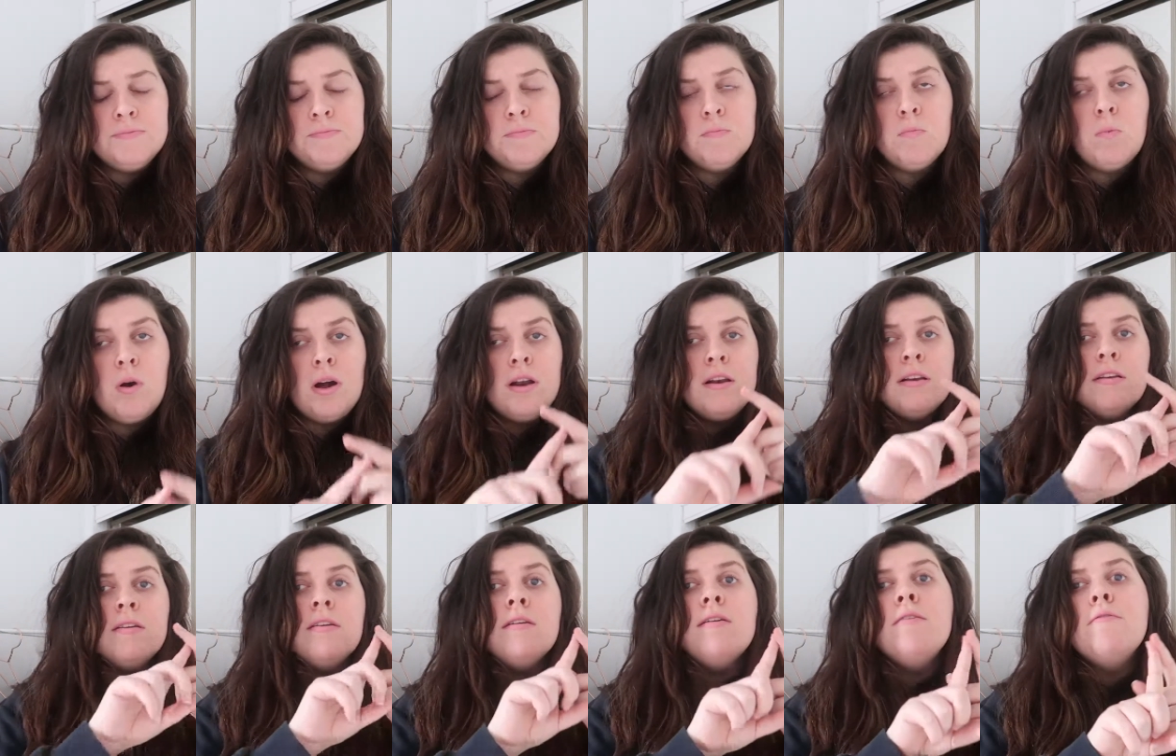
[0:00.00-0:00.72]

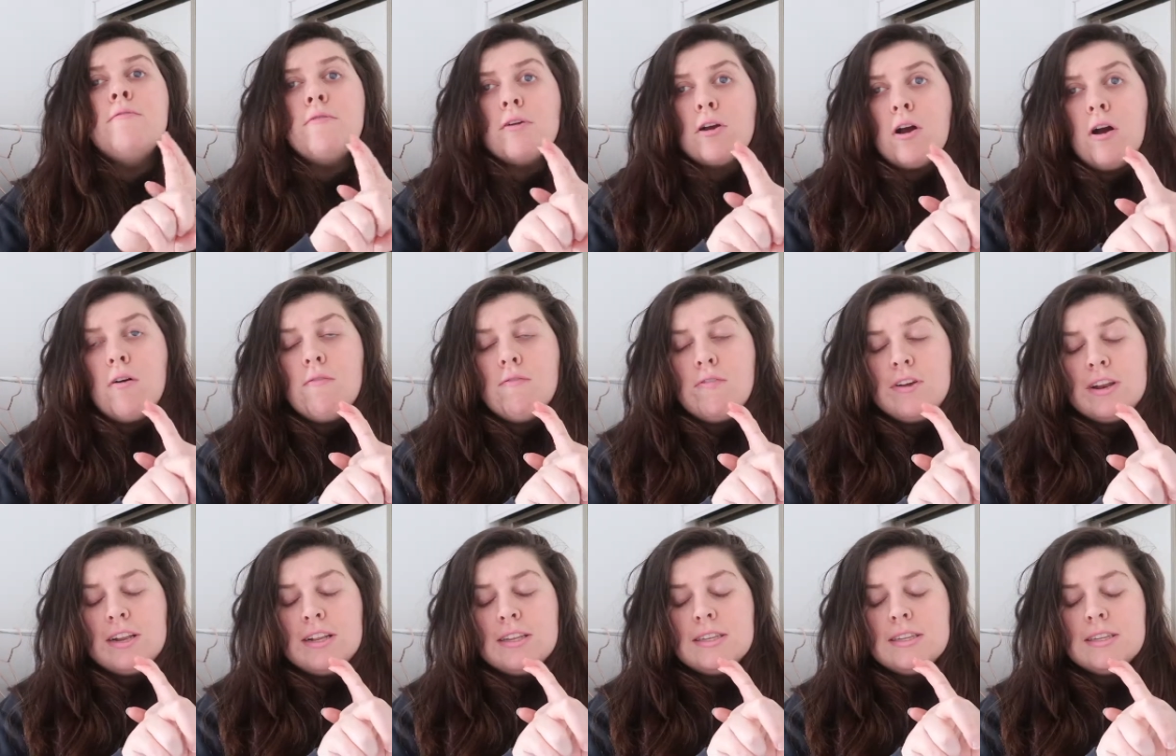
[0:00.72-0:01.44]
One, for
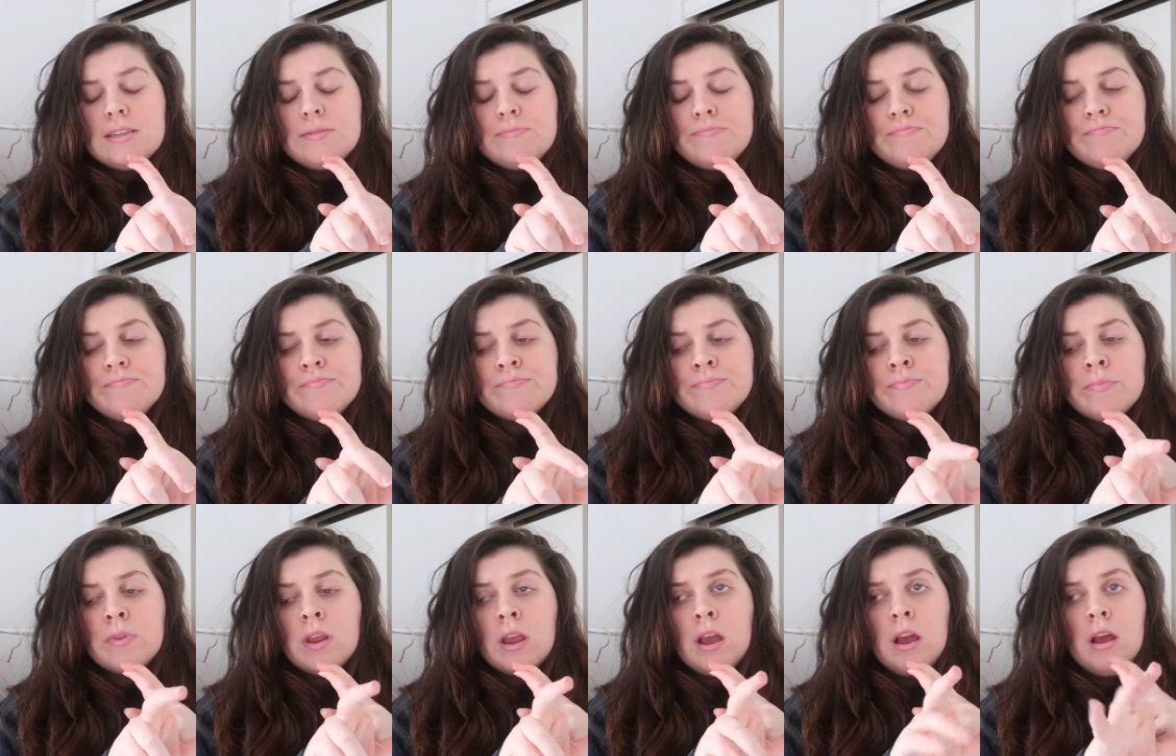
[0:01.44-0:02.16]
confidence,
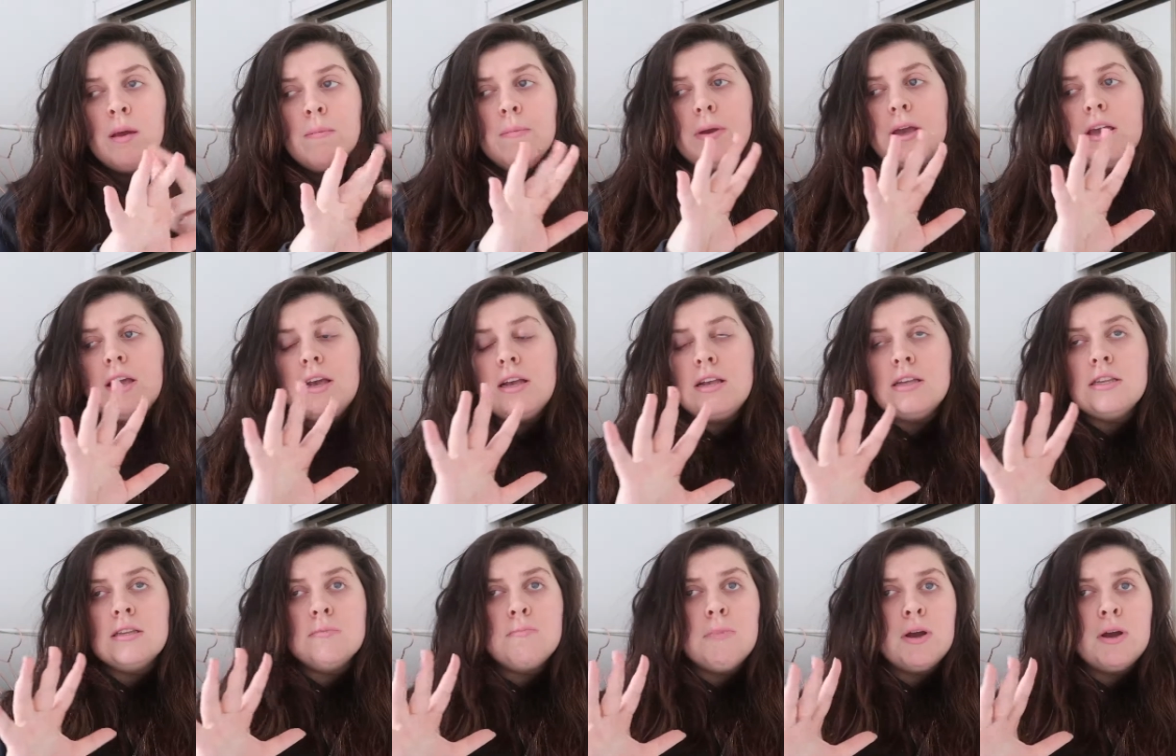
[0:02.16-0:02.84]
because